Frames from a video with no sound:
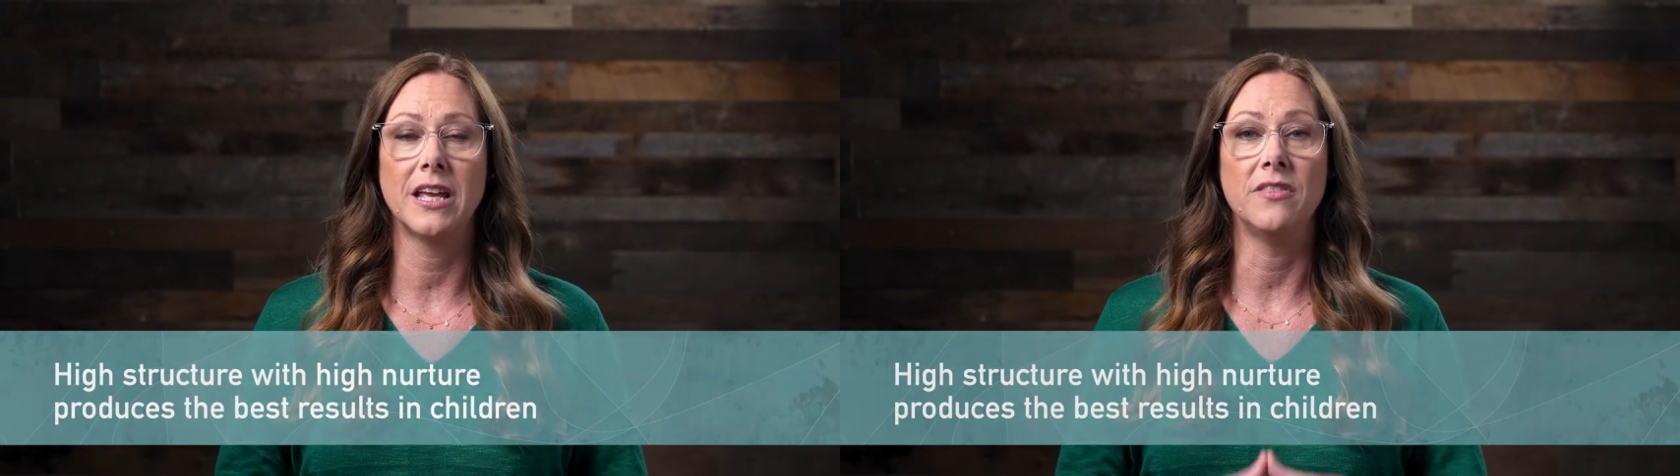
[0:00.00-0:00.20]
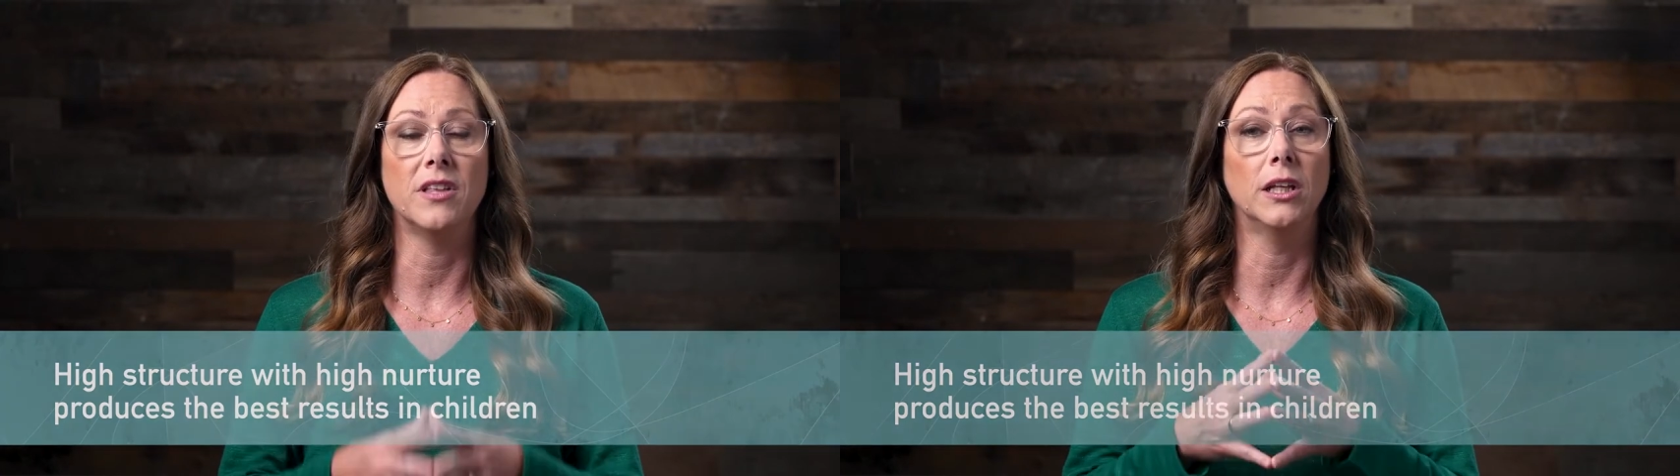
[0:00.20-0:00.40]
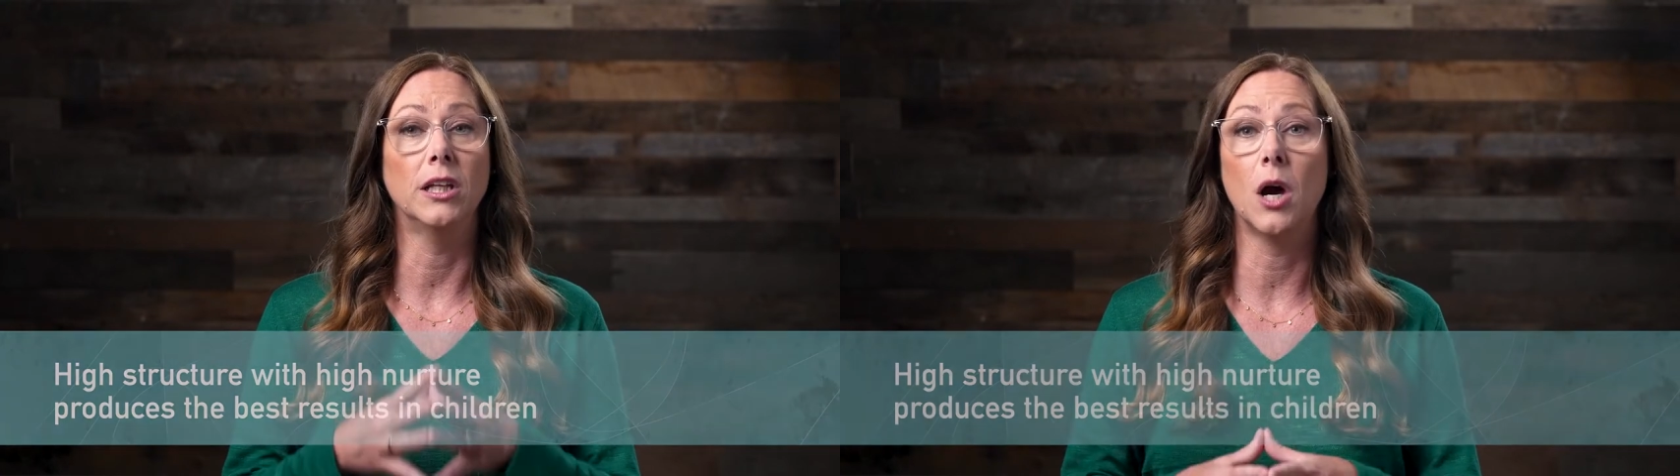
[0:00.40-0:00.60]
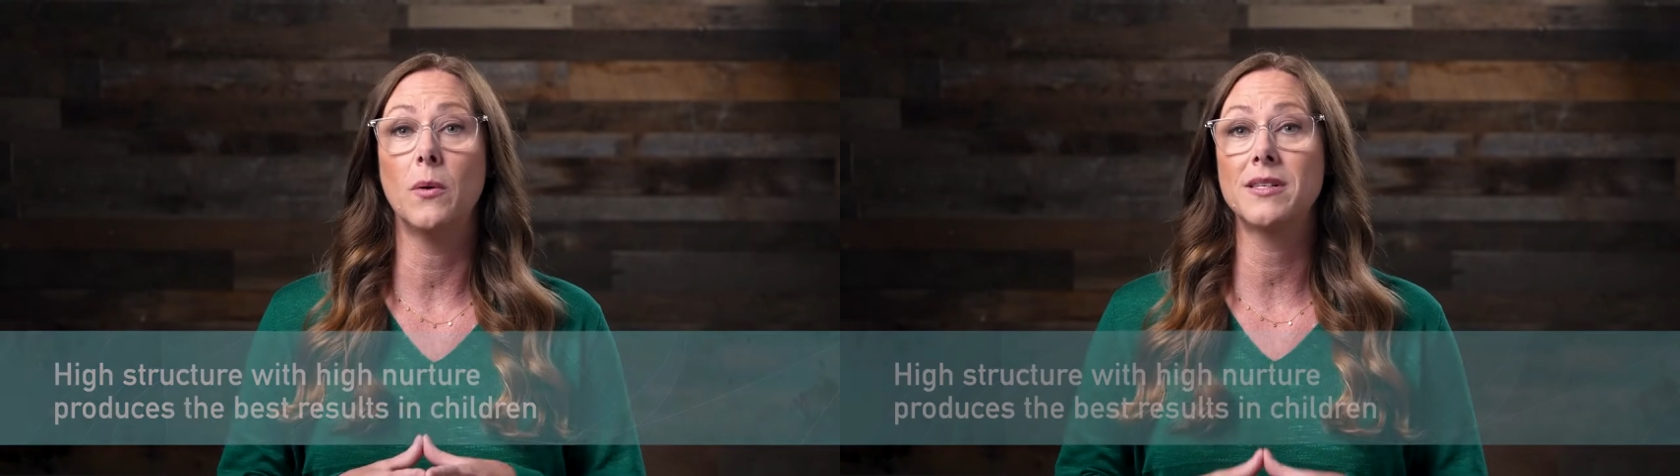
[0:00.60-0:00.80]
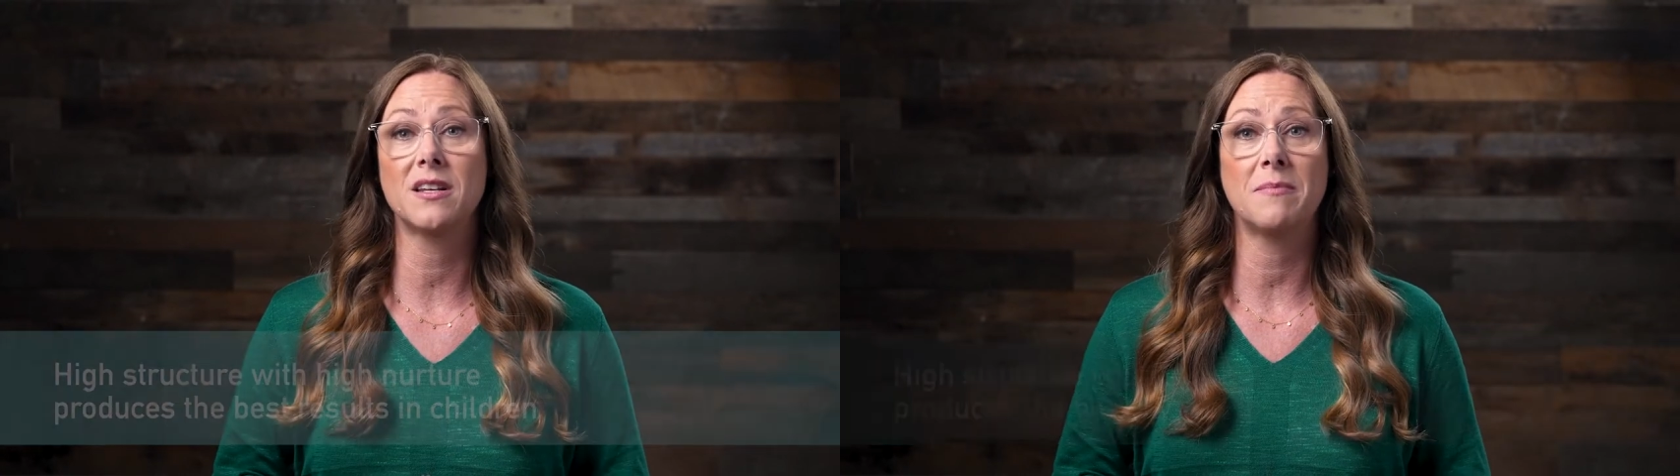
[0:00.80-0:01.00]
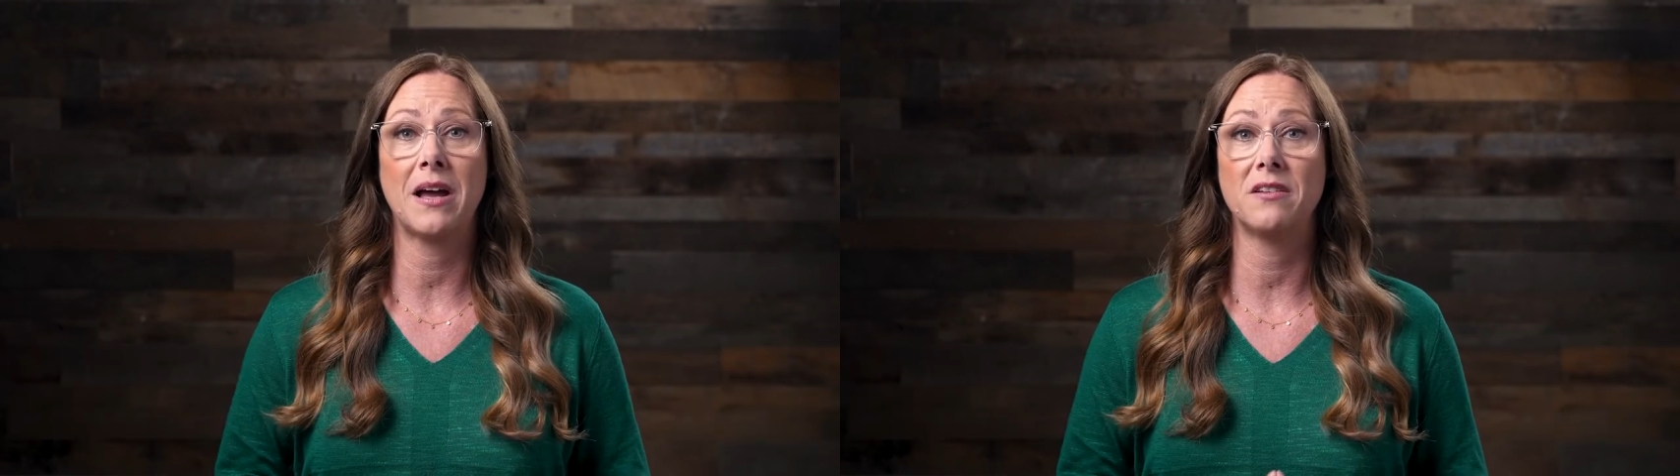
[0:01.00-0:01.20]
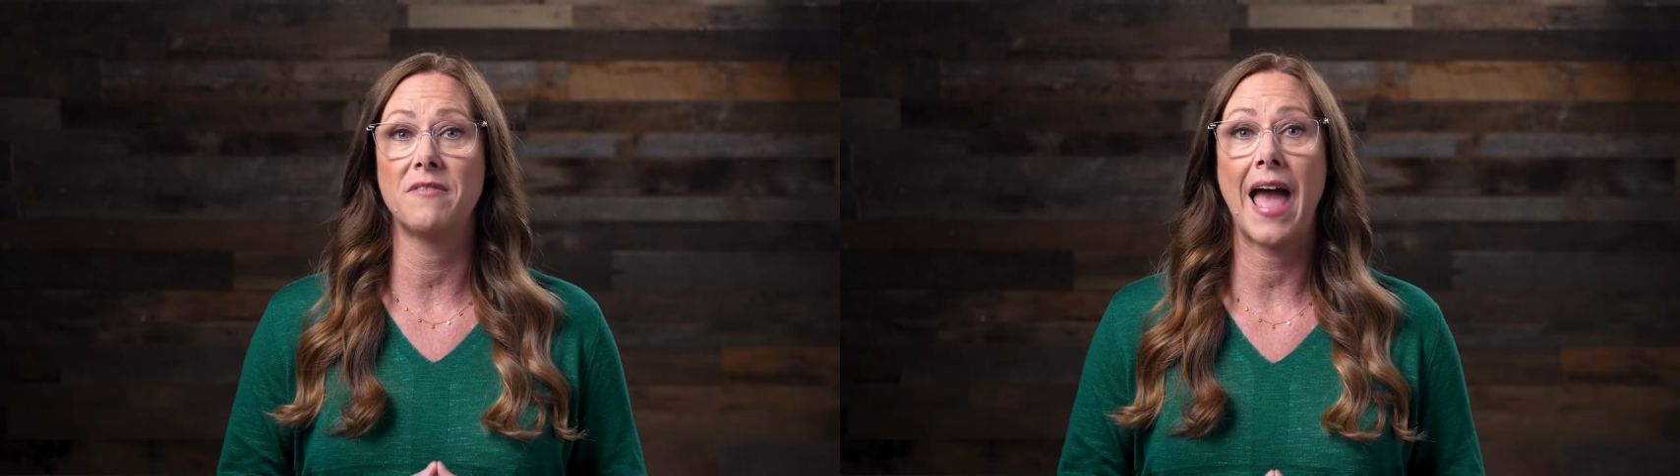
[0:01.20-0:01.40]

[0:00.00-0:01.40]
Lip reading: in the lowest amount of